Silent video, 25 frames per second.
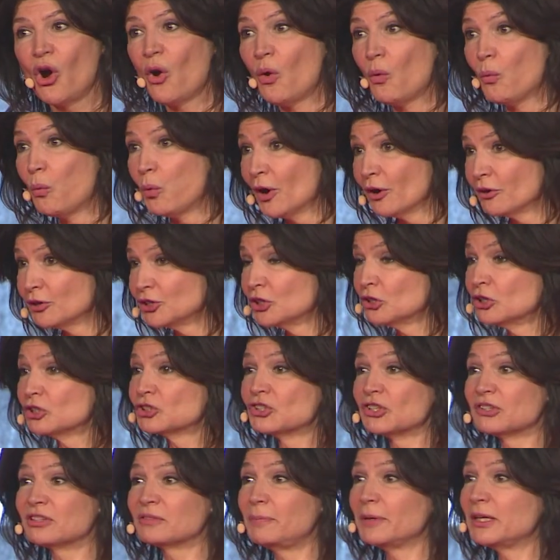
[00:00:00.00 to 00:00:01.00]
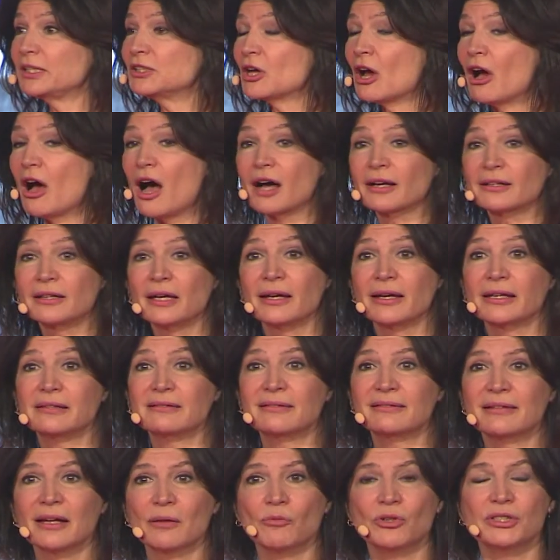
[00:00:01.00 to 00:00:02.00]
Where you'll just be talking and
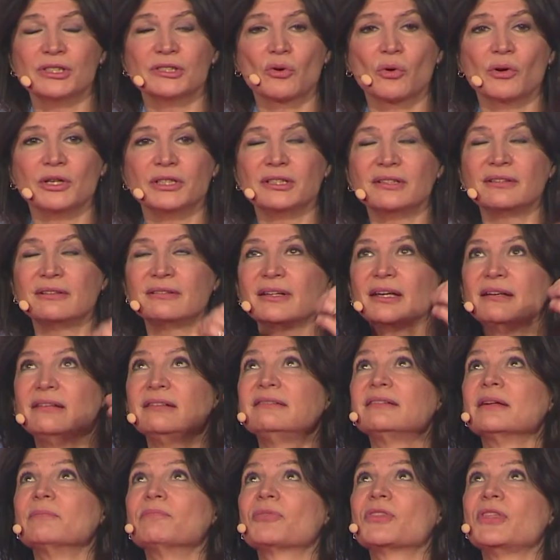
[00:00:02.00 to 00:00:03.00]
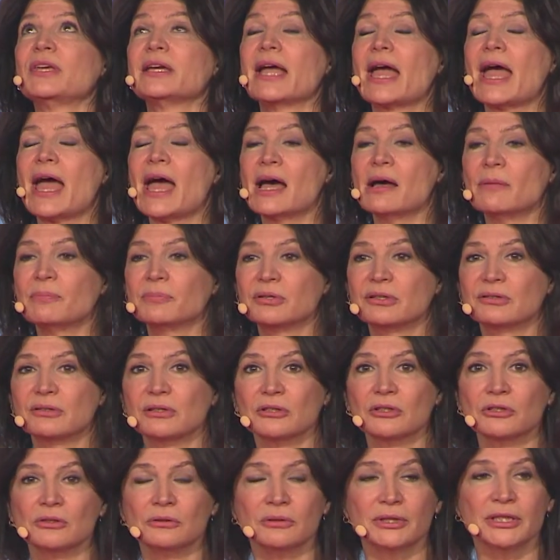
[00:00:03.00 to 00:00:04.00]
someone's going to say something
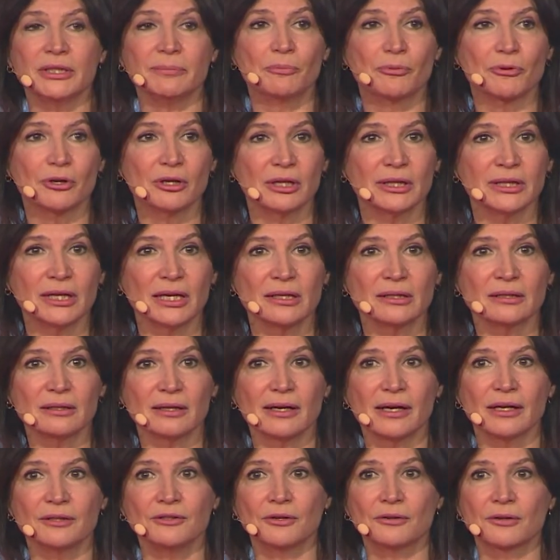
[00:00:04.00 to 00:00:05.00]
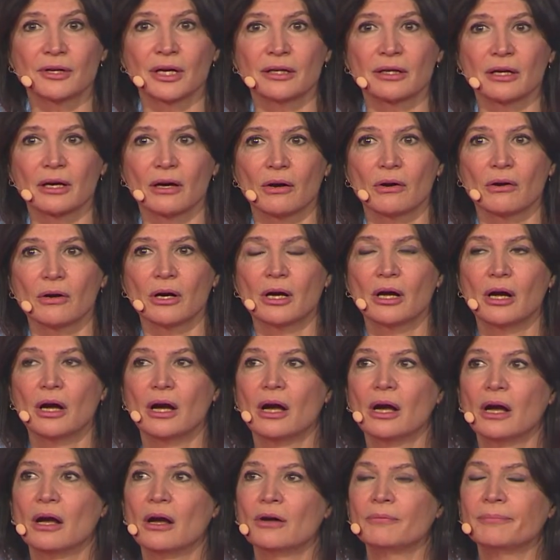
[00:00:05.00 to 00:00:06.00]
absolutely brilliant. And you're going to go,
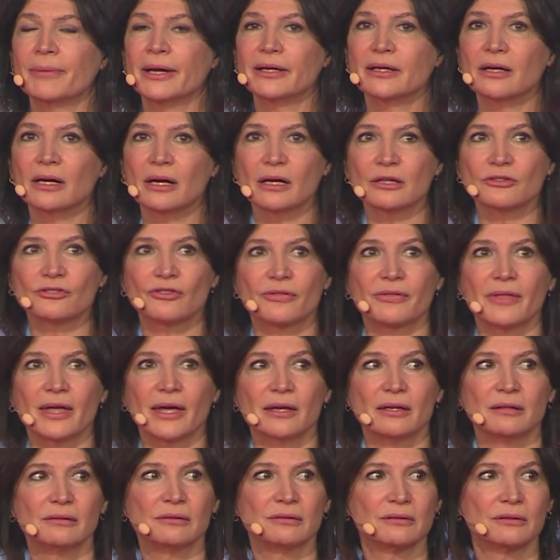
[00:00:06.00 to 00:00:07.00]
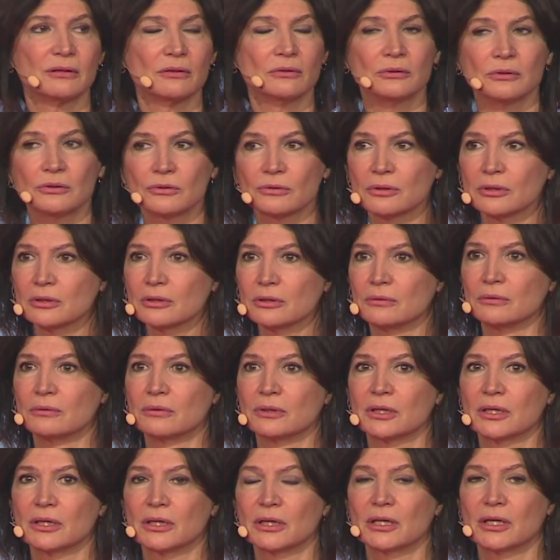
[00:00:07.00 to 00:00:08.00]
oh, my gosh, that is so true.
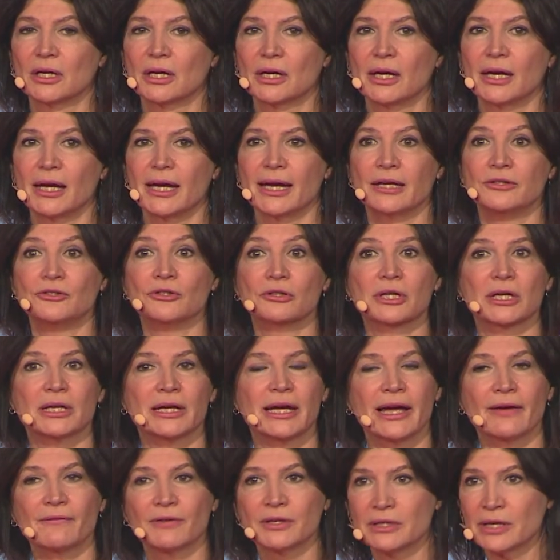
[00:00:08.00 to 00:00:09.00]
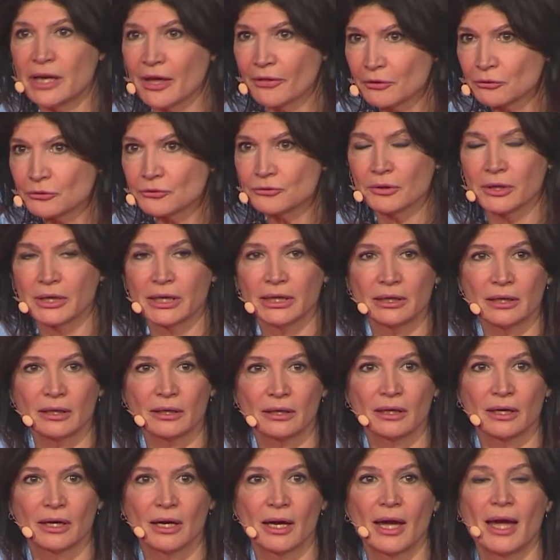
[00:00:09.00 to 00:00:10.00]
And you're going to have another drink.
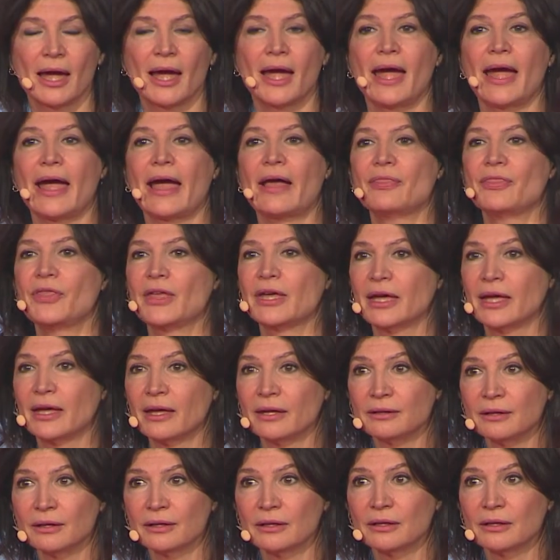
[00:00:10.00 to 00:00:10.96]
And then